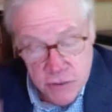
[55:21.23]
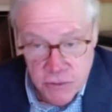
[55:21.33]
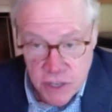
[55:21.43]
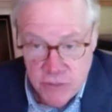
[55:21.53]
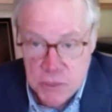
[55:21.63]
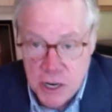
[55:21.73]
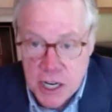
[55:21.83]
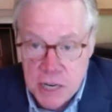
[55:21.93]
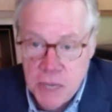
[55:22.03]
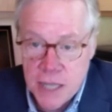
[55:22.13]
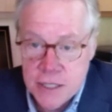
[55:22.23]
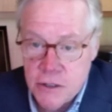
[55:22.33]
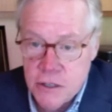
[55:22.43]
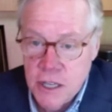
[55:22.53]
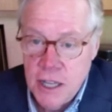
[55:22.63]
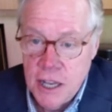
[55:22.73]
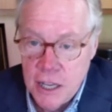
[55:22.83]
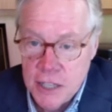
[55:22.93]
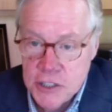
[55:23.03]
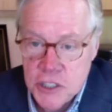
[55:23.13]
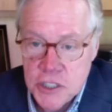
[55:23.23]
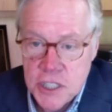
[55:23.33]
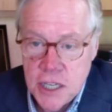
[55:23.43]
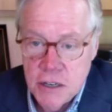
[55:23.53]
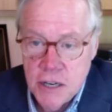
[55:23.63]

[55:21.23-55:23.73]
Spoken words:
of American Ambassador luncheons here.